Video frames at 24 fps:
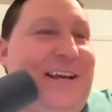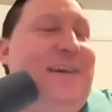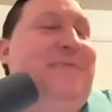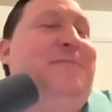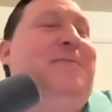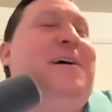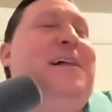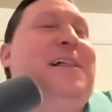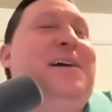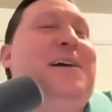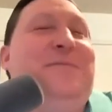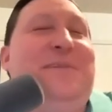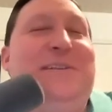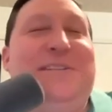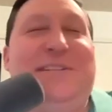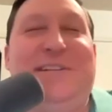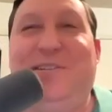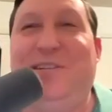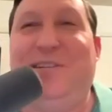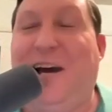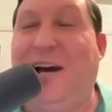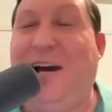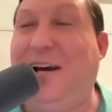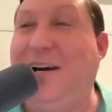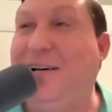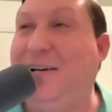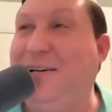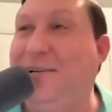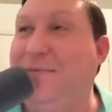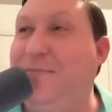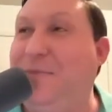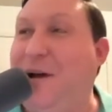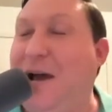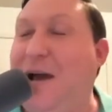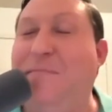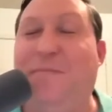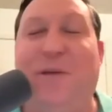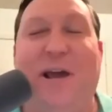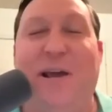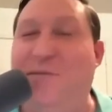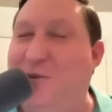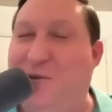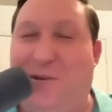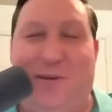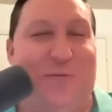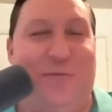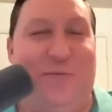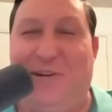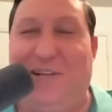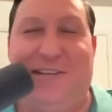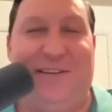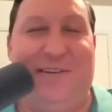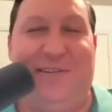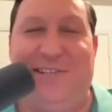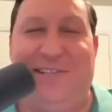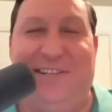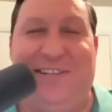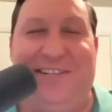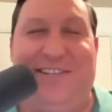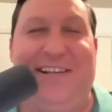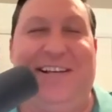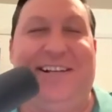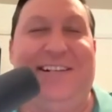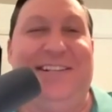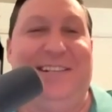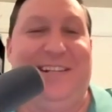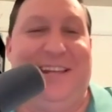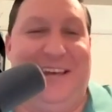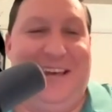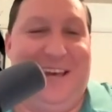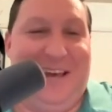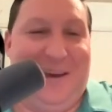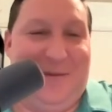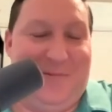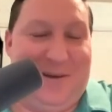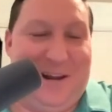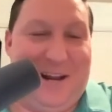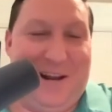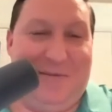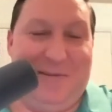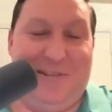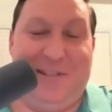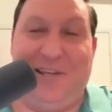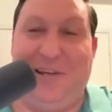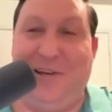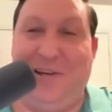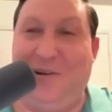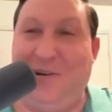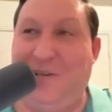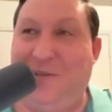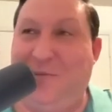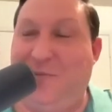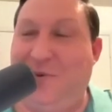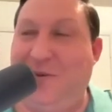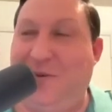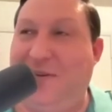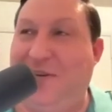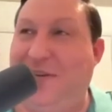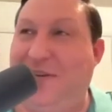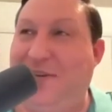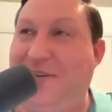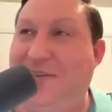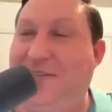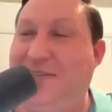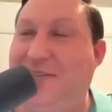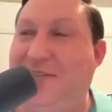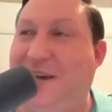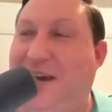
Well, I wasn't. I knew you wouldn't use insect, but I was curious because